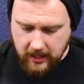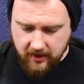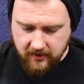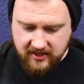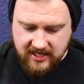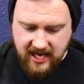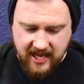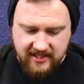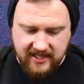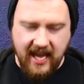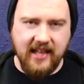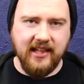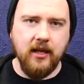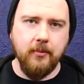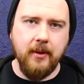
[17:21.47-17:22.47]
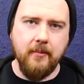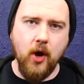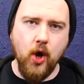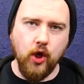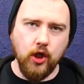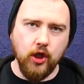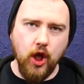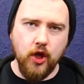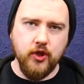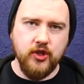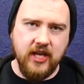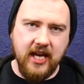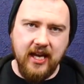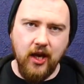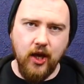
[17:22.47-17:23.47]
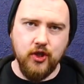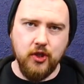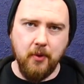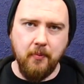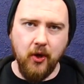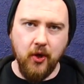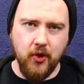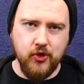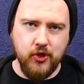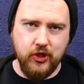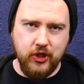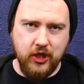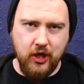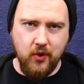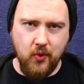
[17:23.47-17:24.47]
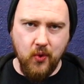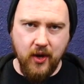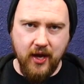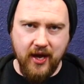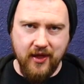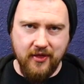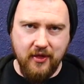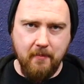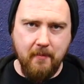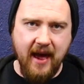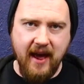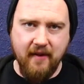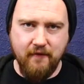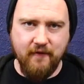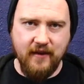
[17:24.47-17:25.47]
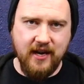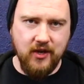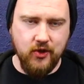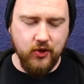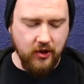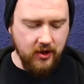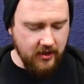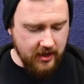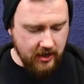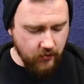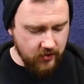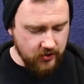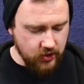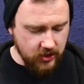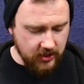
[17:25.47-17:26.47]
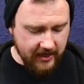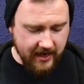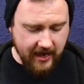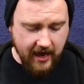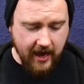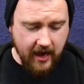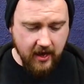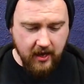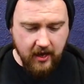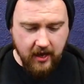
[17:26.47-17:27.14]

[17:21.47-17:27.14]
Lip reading: They start to get a little bit more glossy as opposed to the matte finish that they originally are.